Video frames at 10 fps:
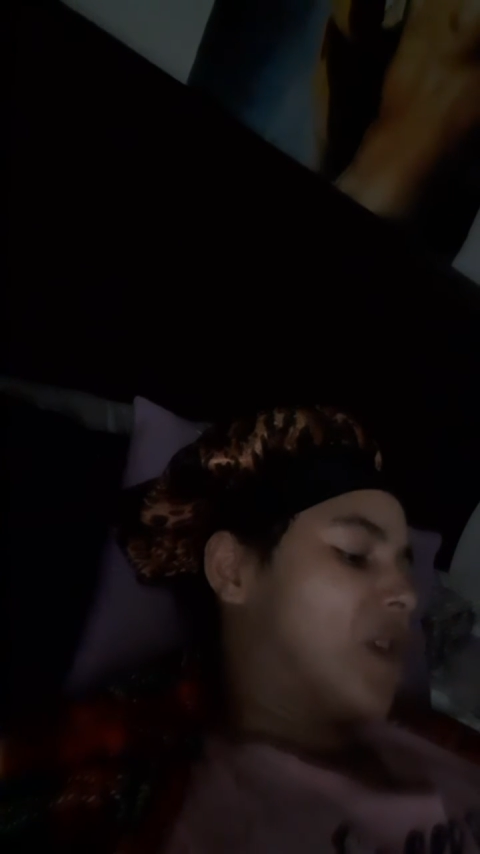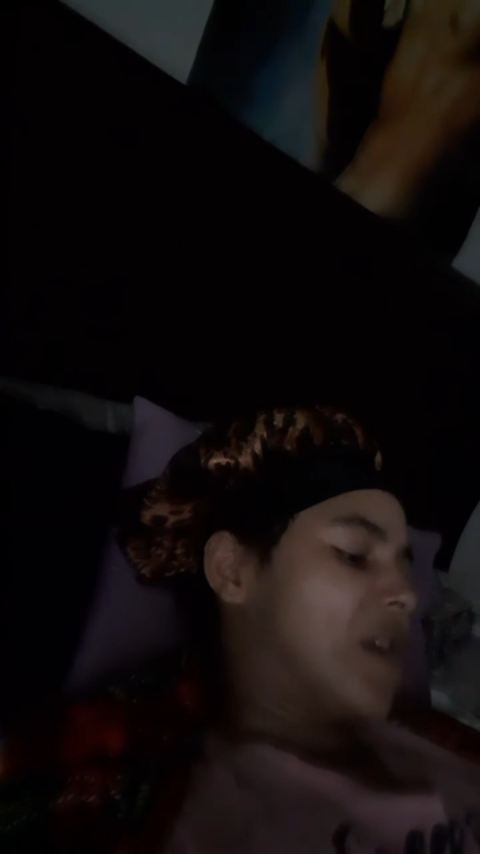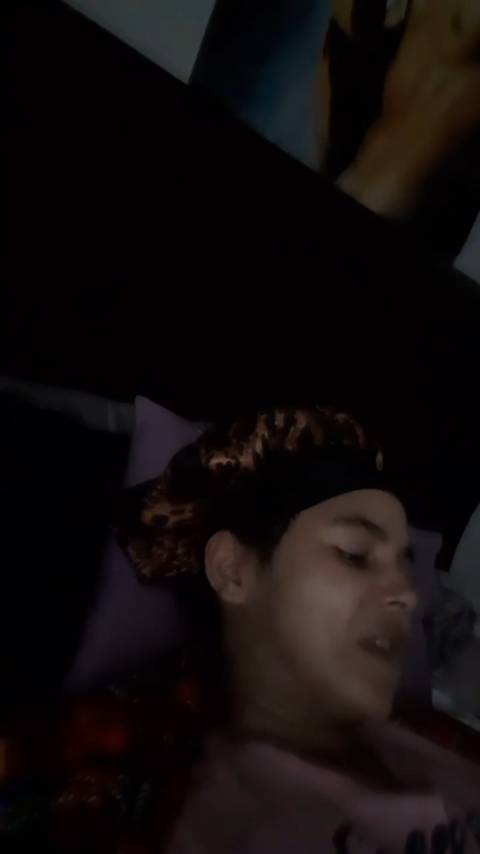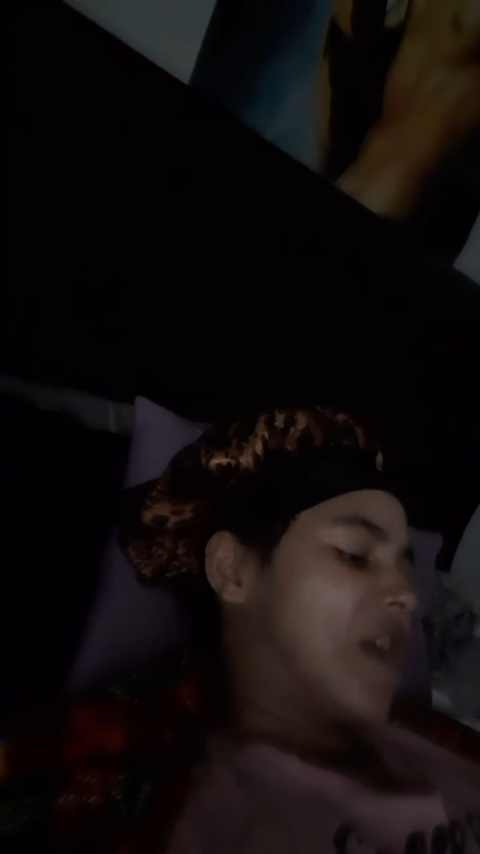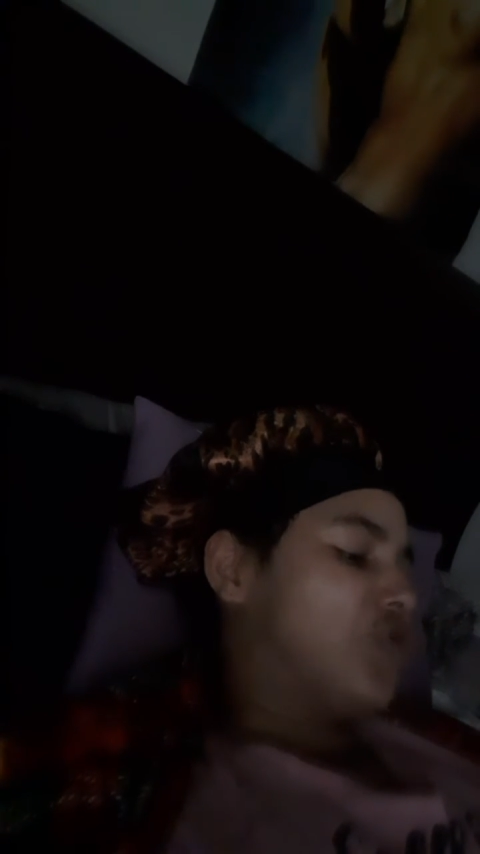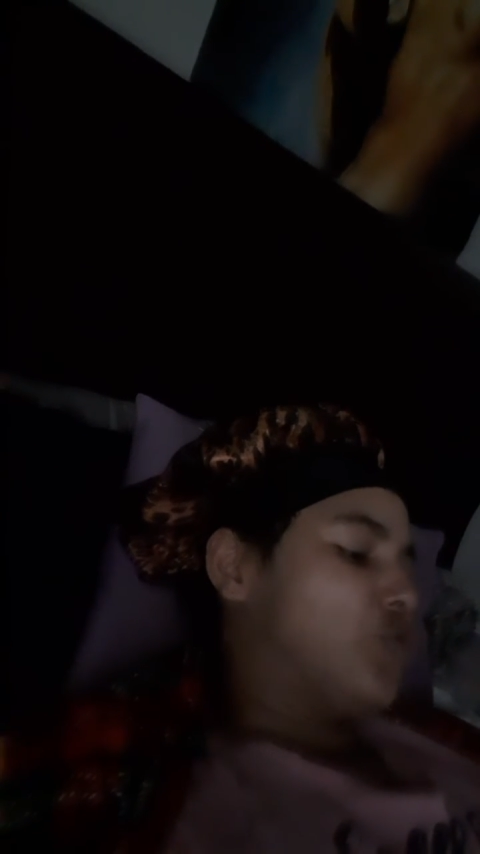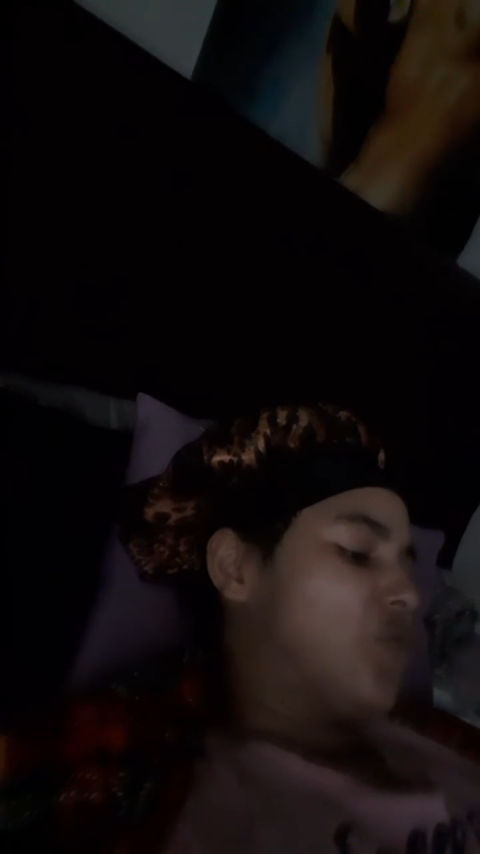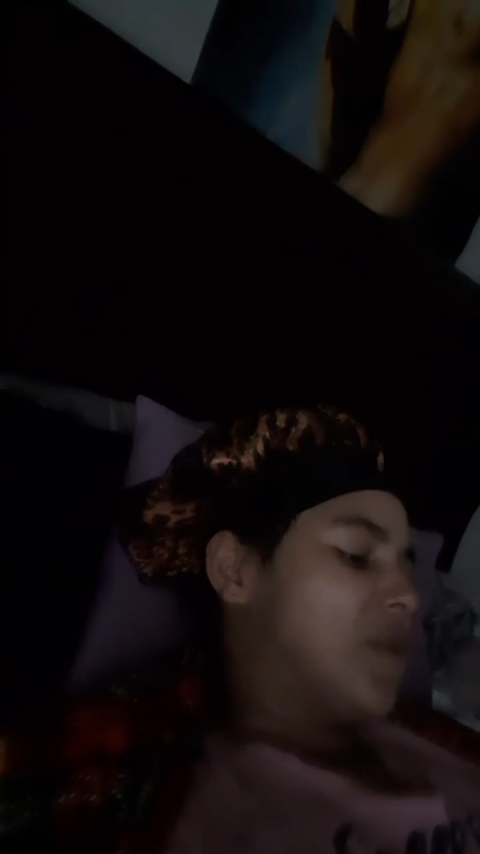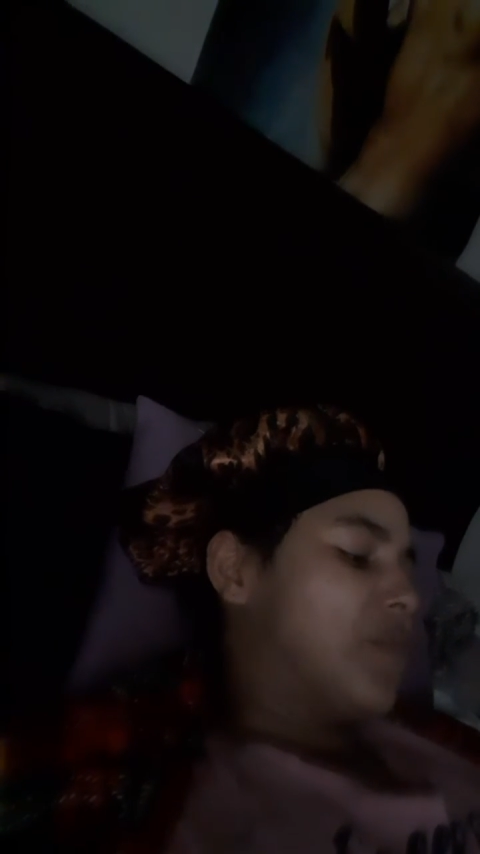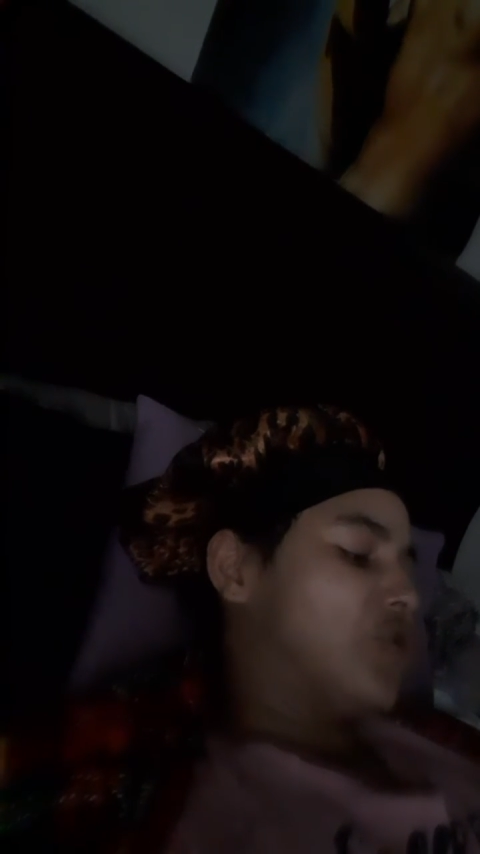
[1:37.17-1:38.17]
and as you
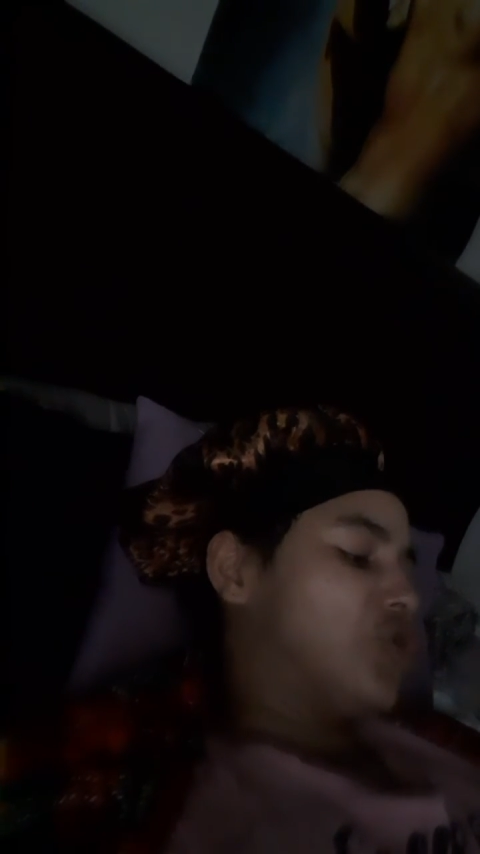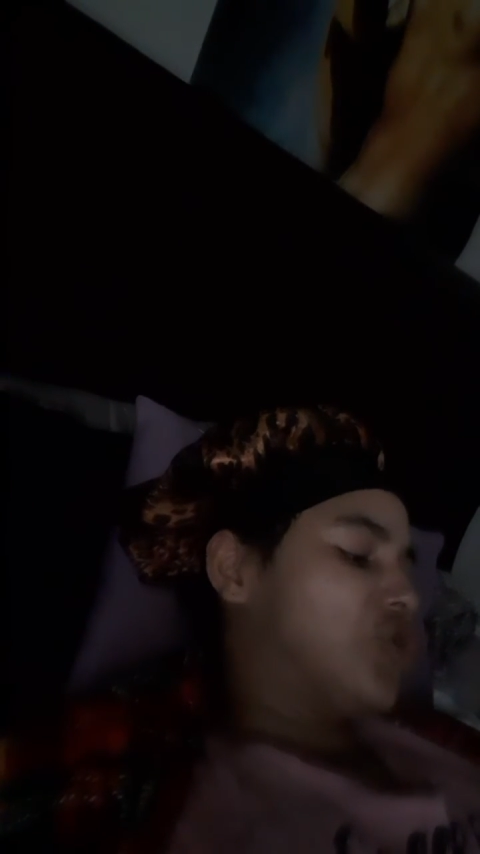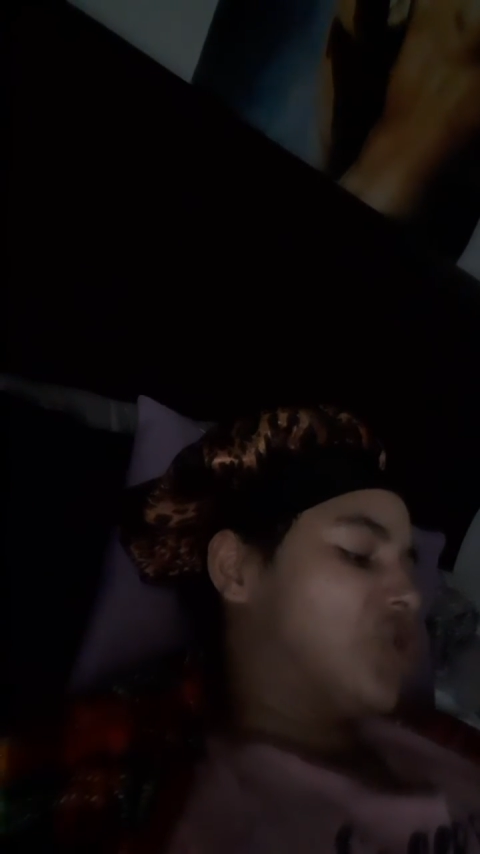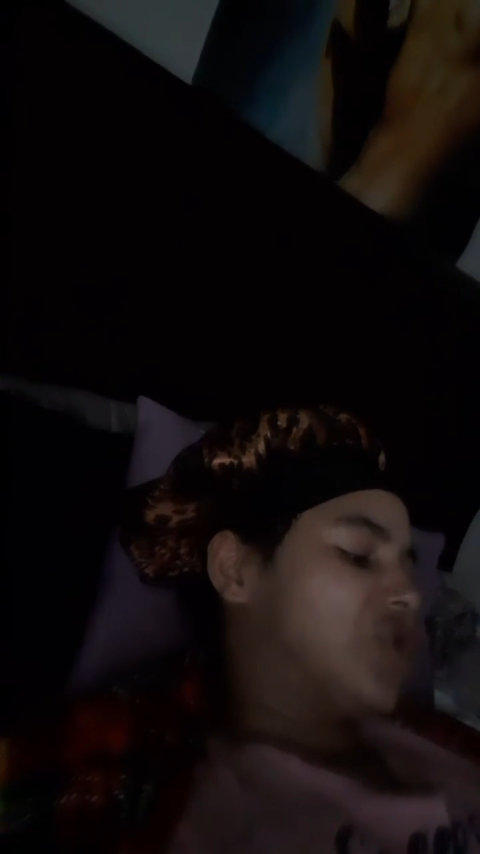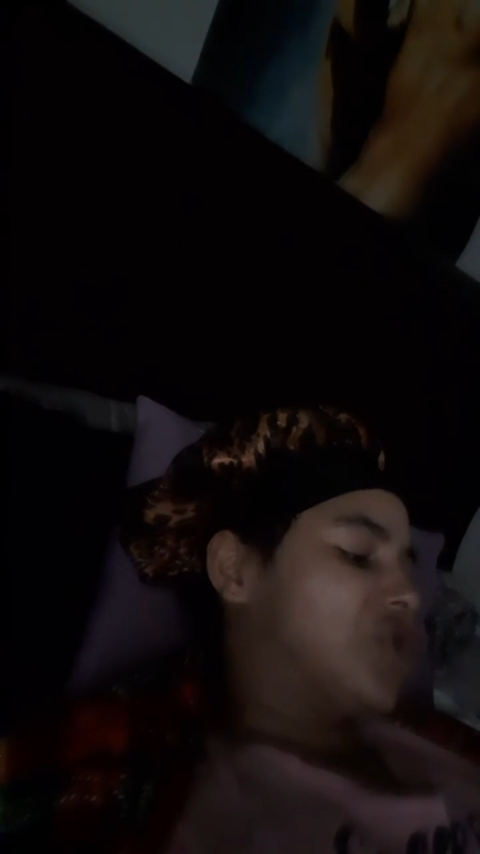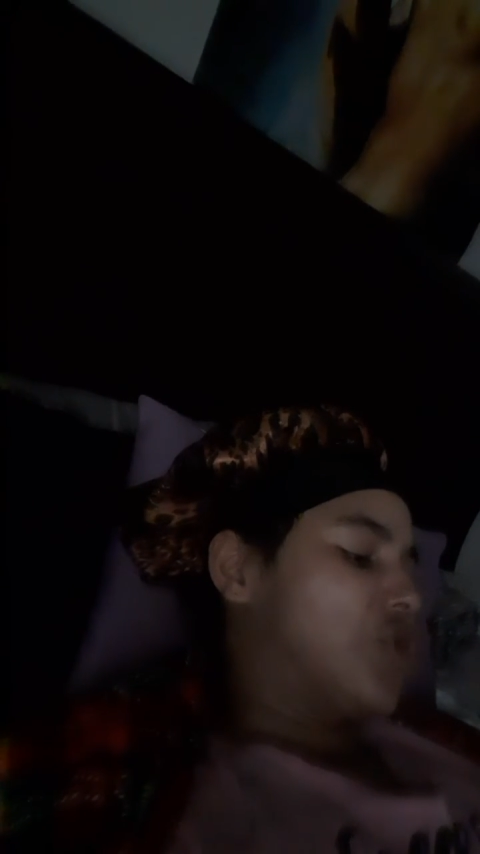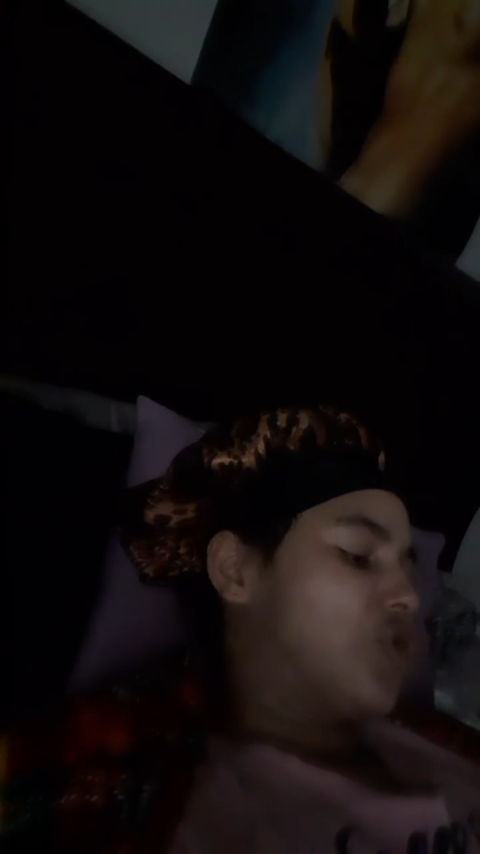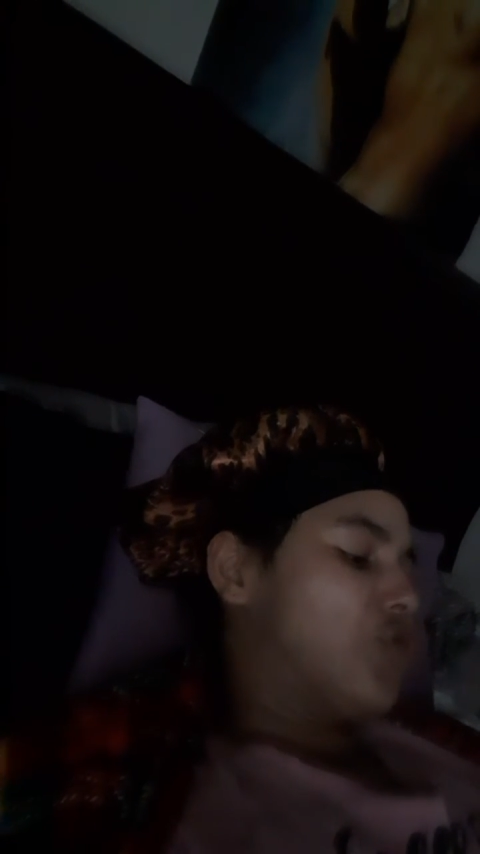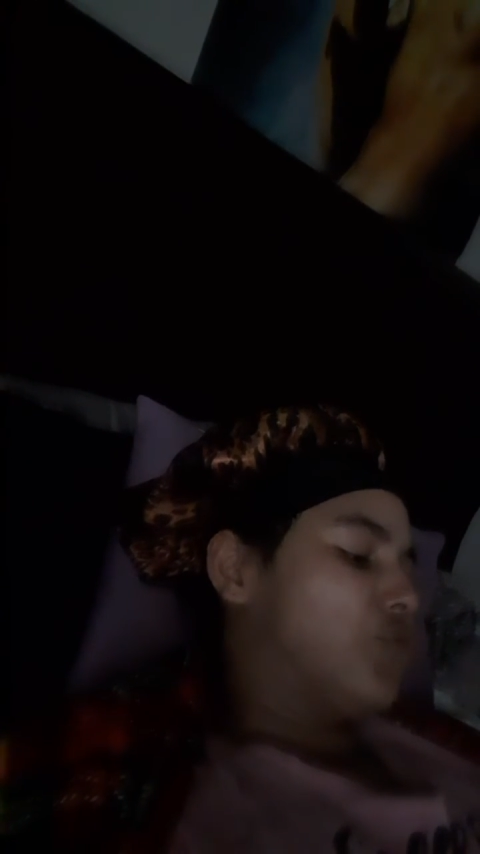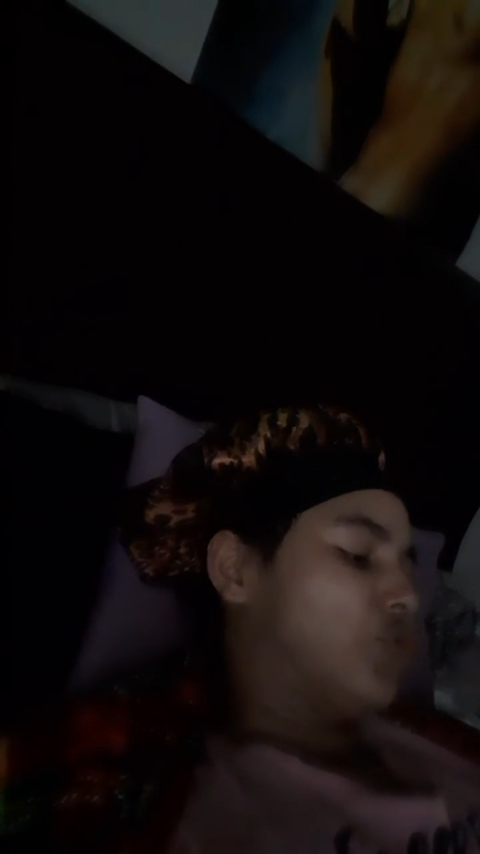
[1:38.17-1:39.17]
immerse us in
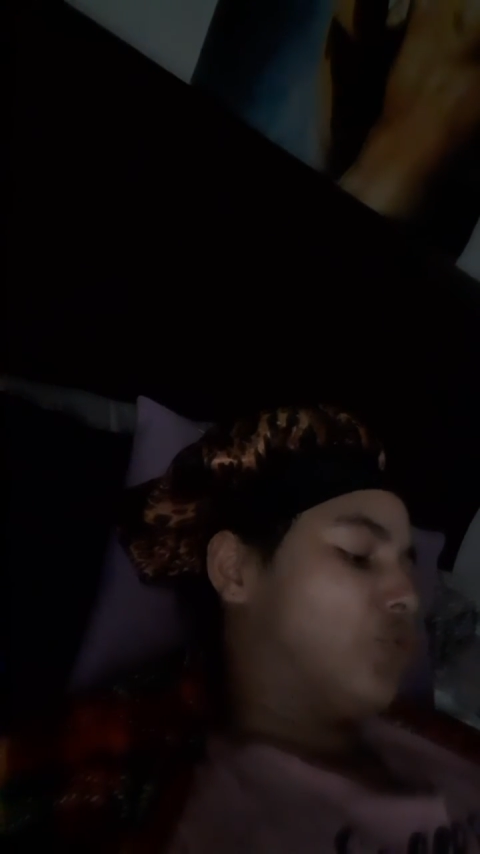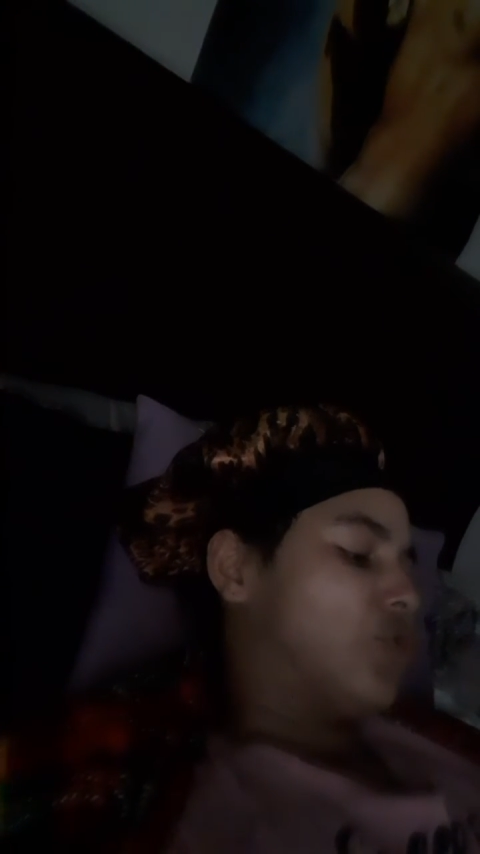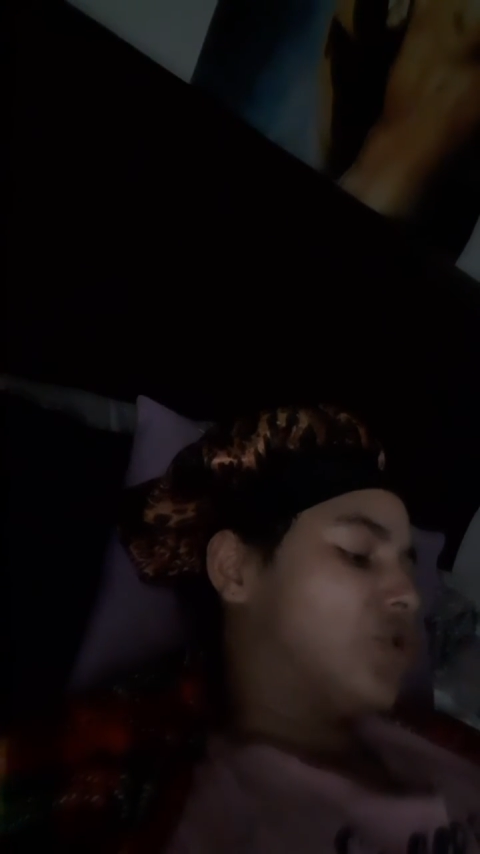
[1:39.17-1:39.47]
your truth,